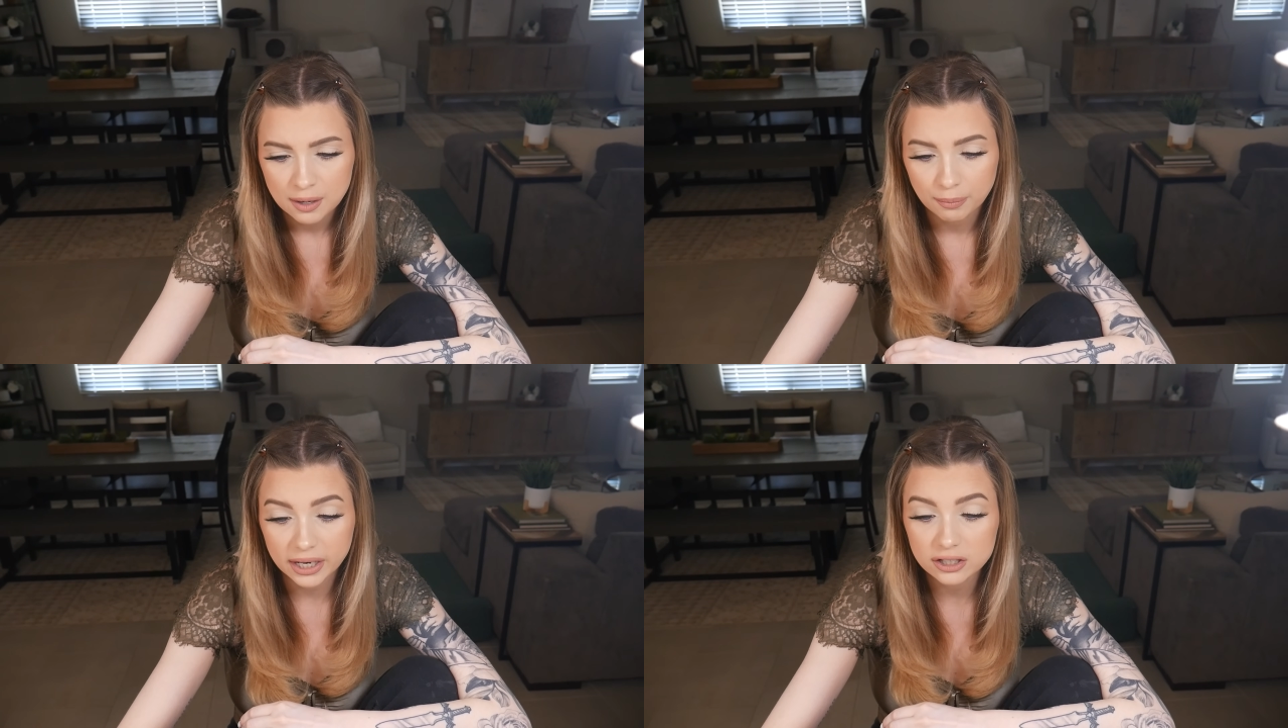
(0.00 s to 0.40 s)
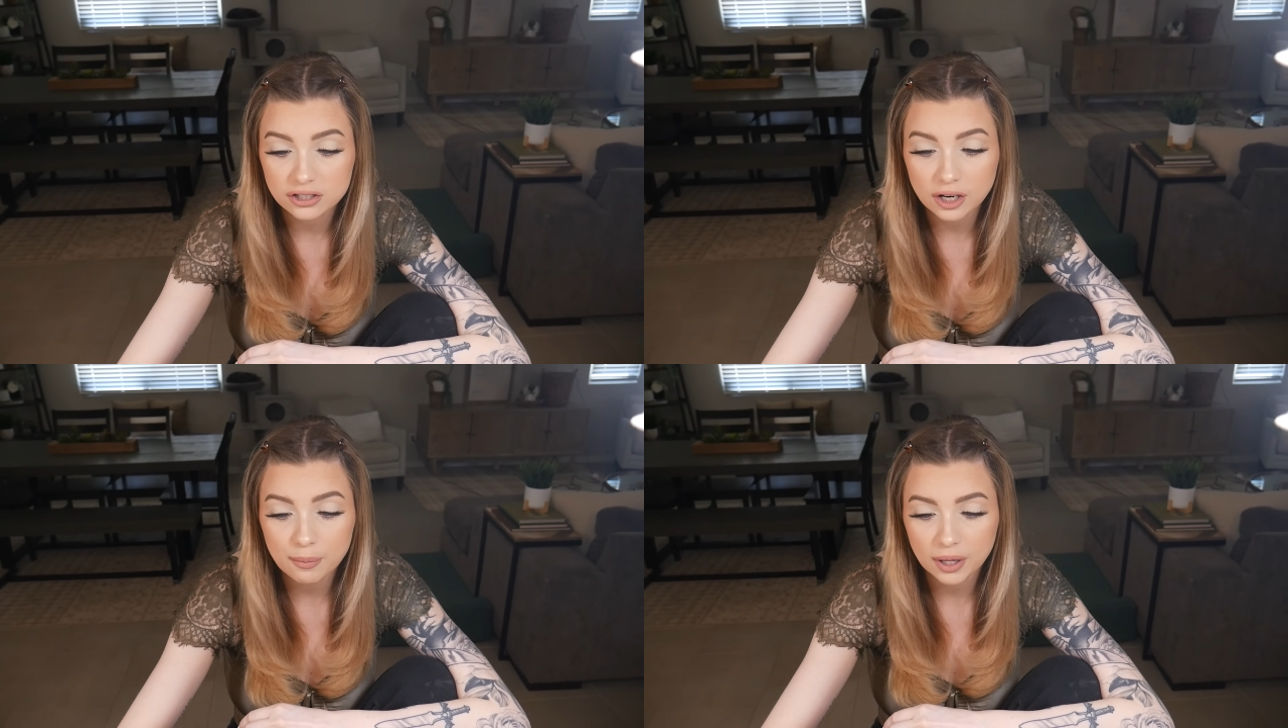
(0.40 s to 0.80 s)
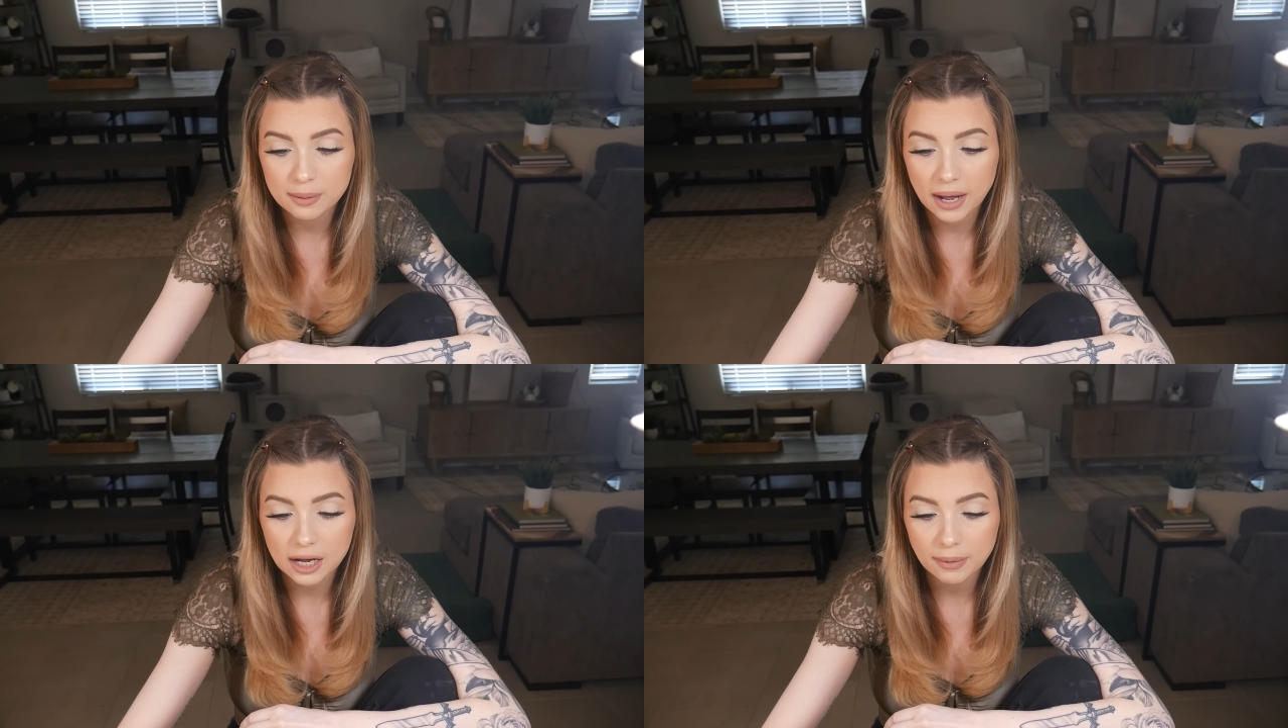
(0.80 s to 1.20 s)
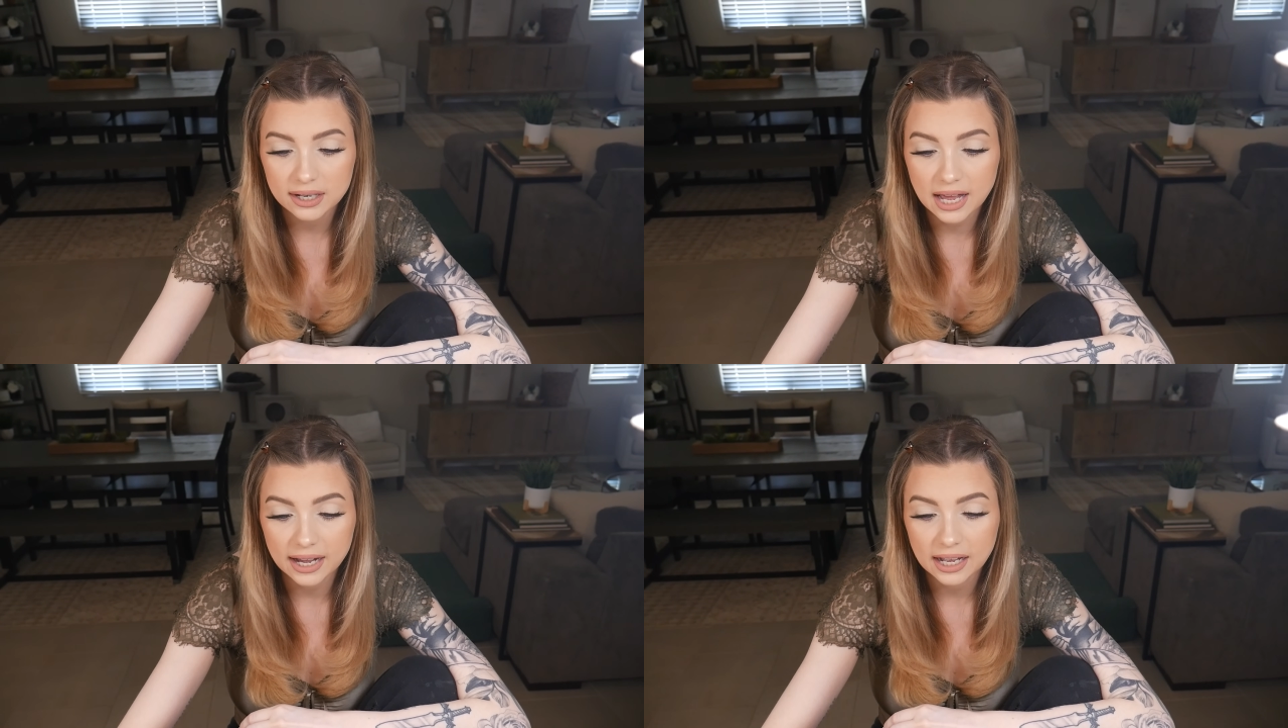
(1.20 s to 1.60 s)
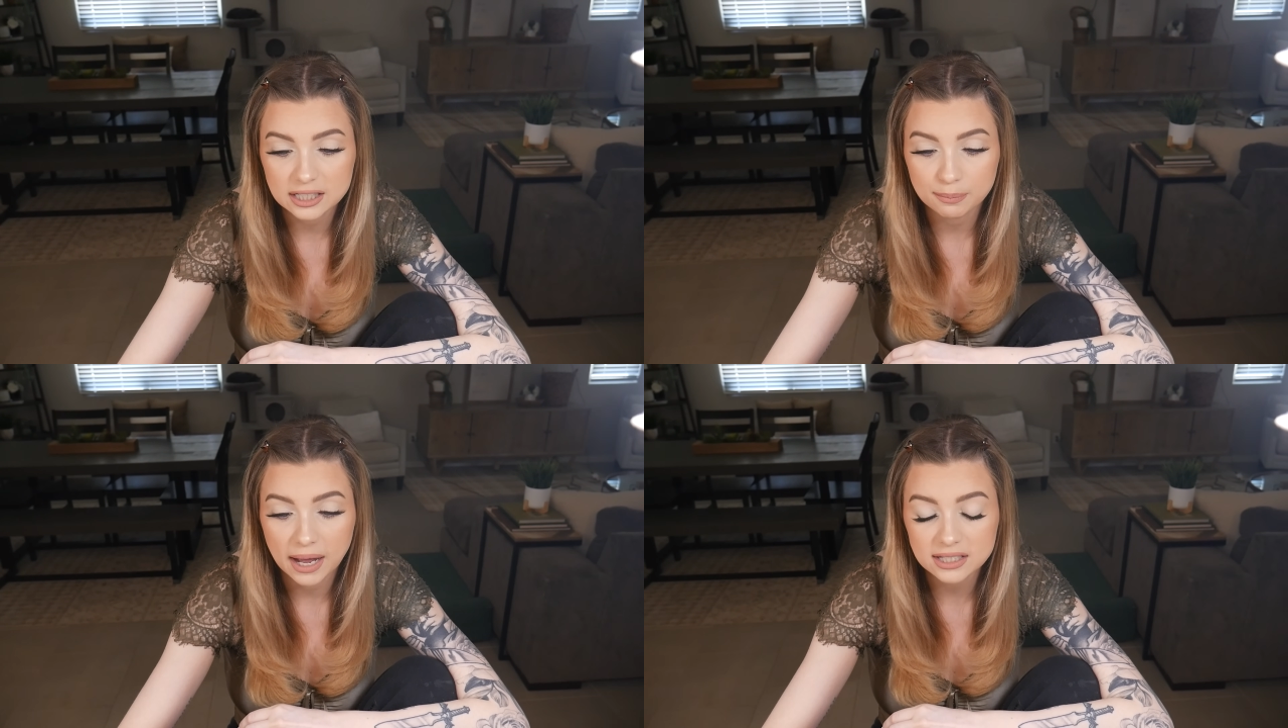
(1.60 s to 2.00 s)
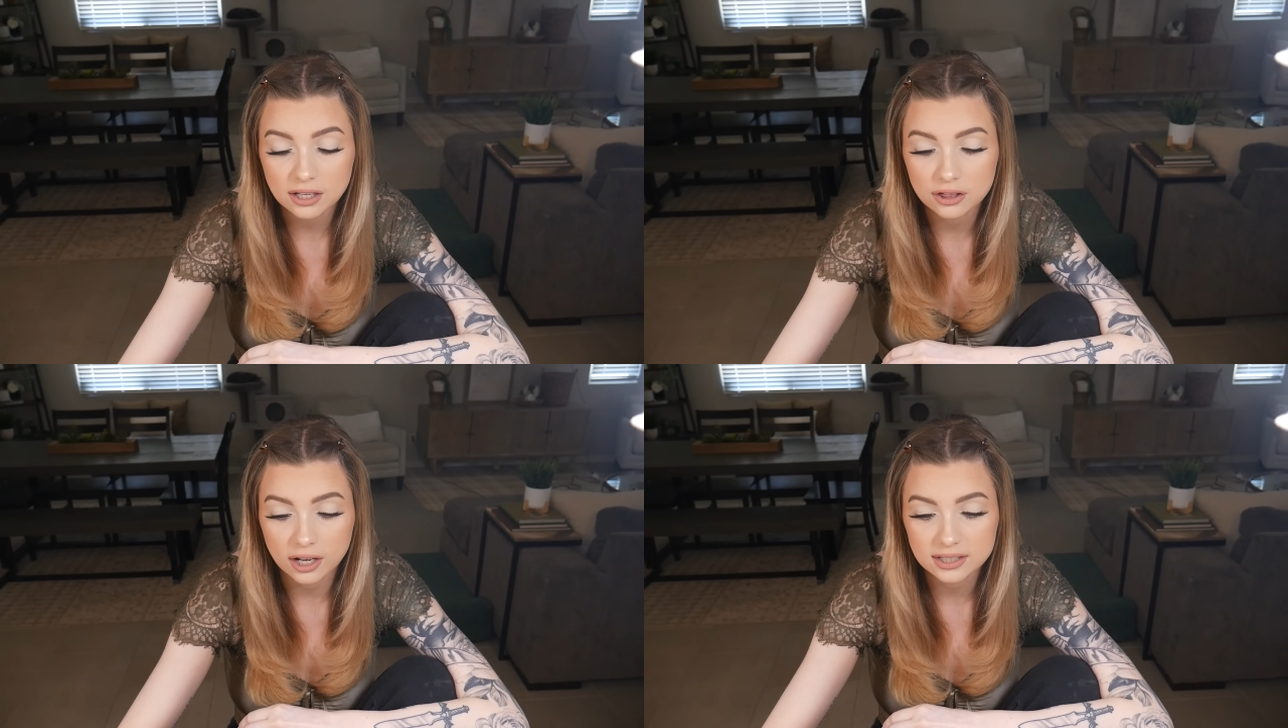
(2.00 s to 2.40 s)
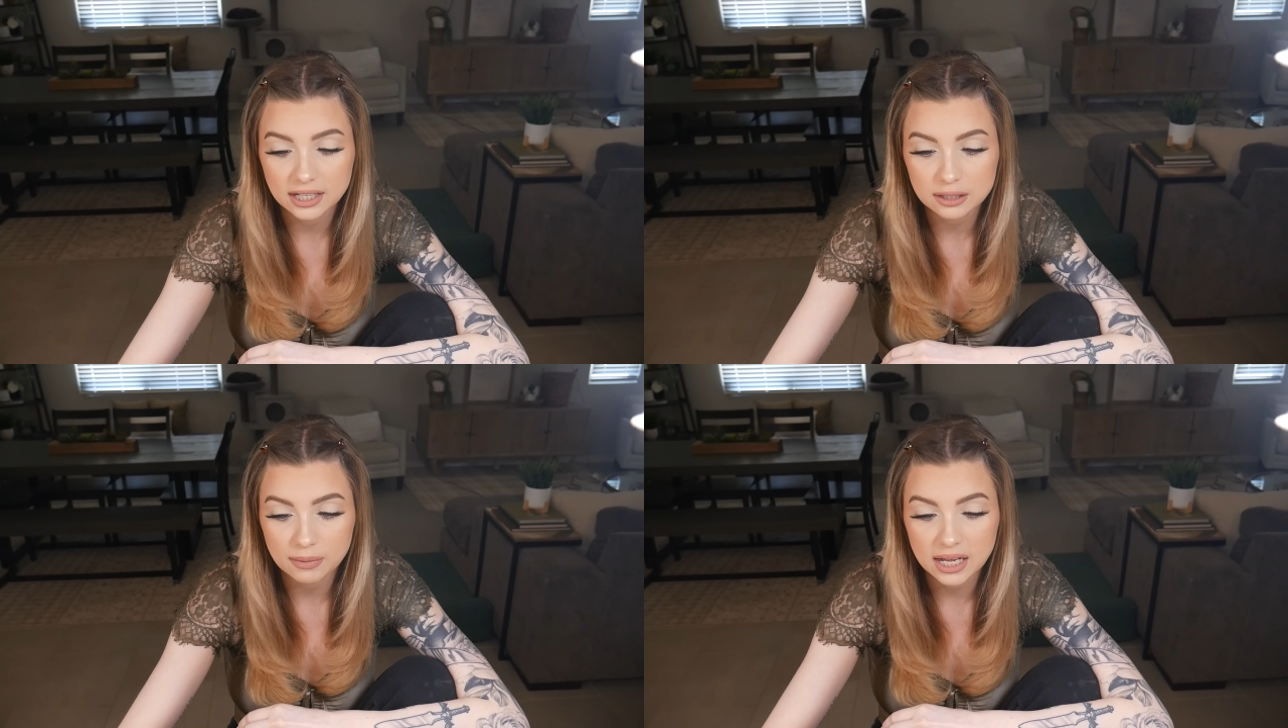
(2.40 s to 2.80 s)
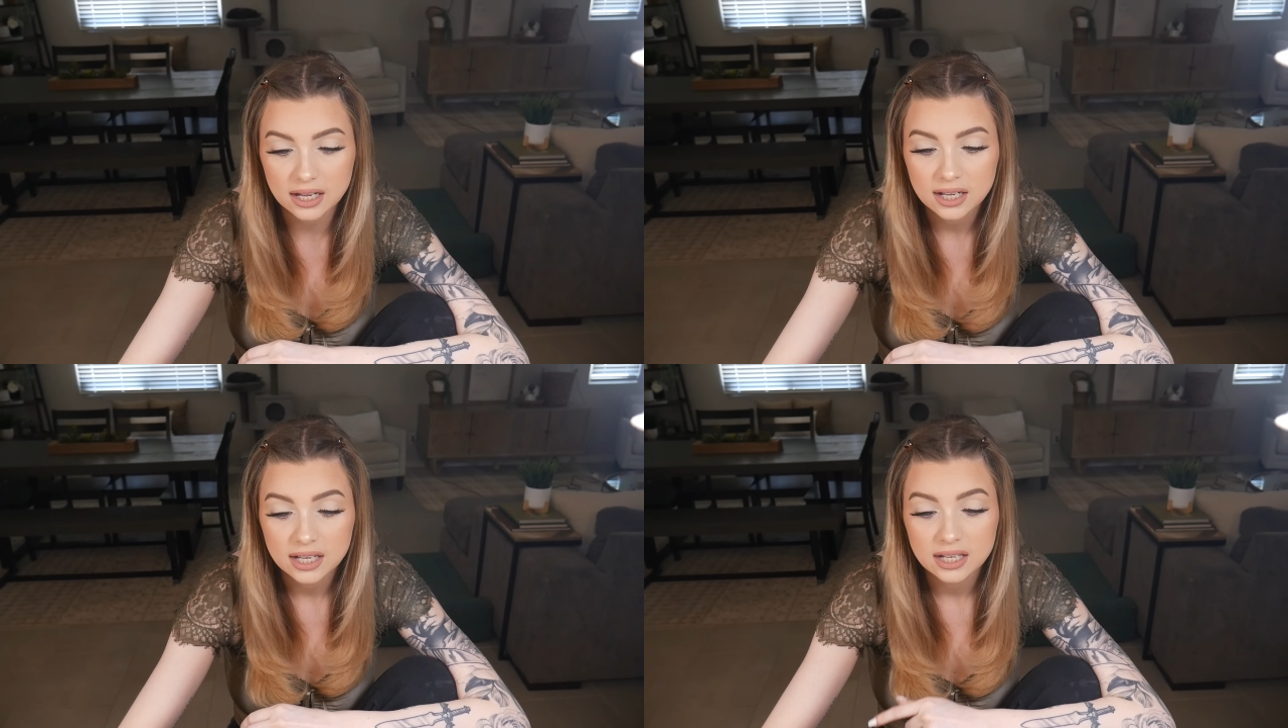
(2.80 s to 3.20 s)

My hair stood up on the back of my neck as a passing thought said to me,